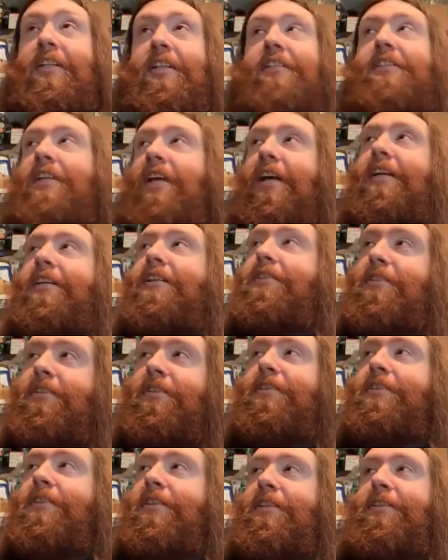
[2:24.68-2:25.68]
It's like
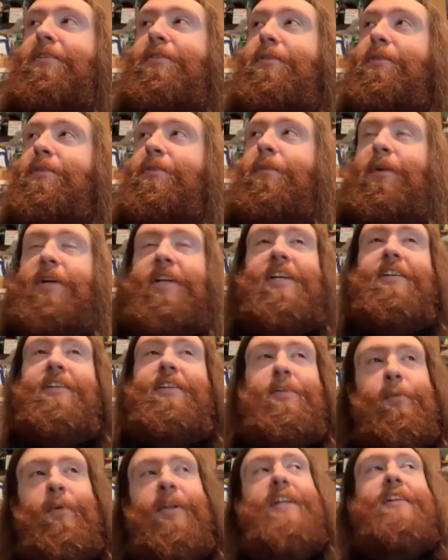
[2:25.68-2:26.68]
we
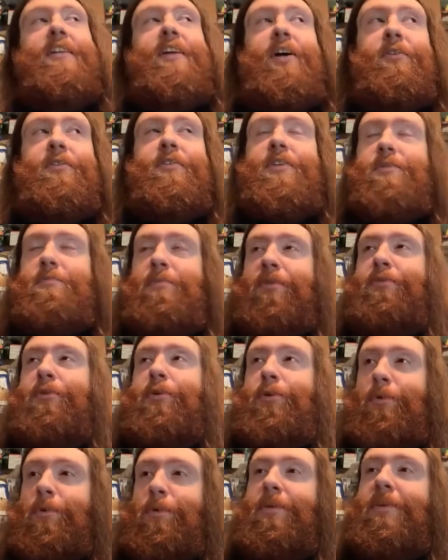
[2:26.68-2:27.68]
didn't we didn't know this
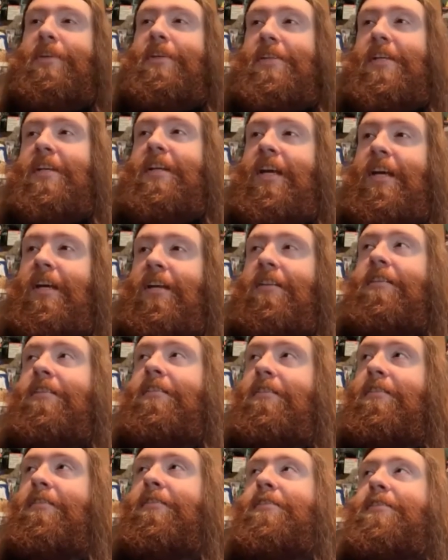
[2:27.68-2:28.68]
before we were disconnected.
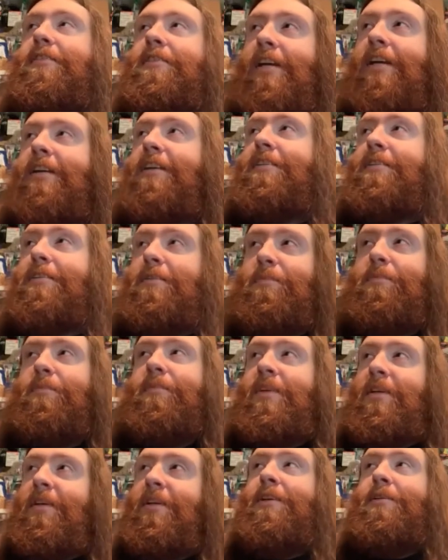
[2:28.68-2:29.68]
Like
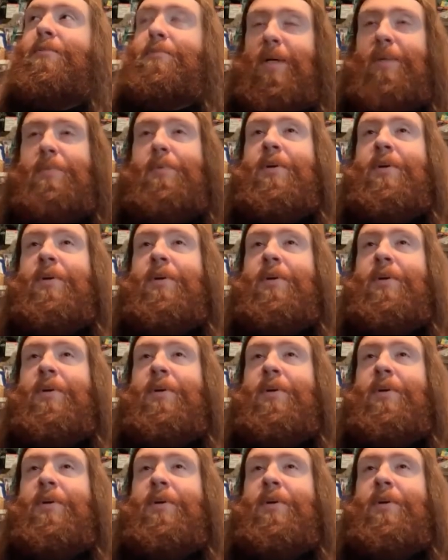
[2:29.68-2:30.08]
people